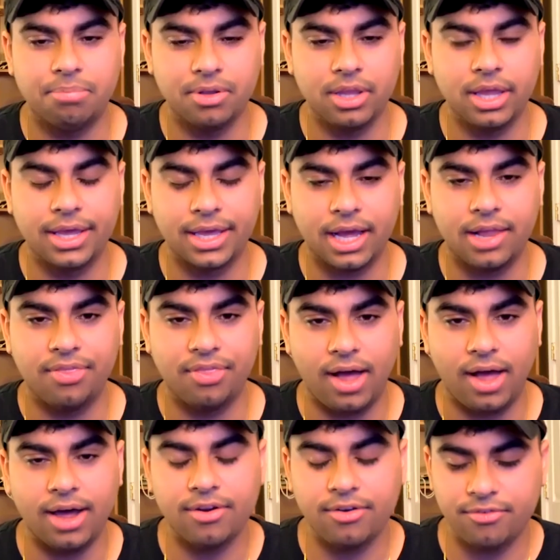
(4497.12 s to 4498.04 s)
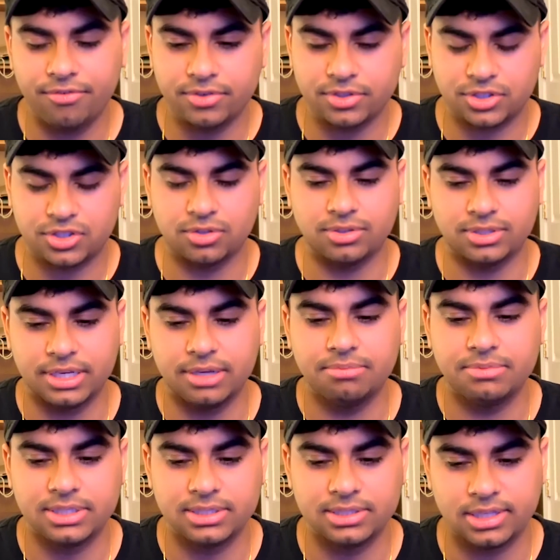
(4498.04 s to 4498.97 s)
like a lot of
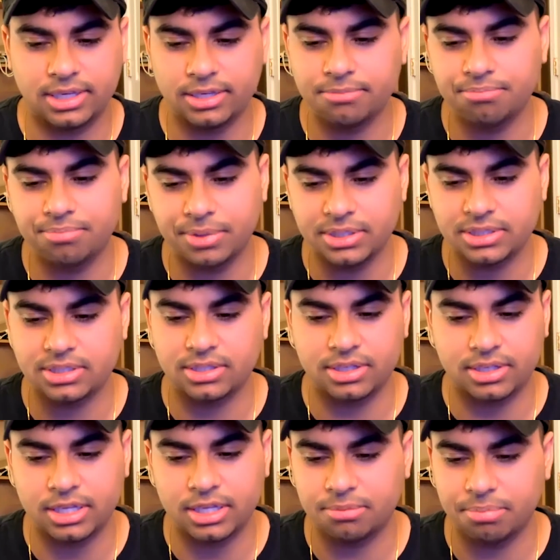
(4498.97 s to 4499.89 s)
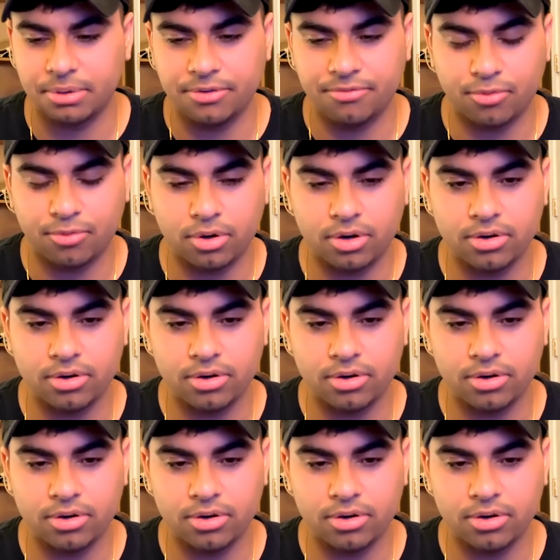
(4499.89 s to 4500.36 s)
DMT is like basically the clickbait for it,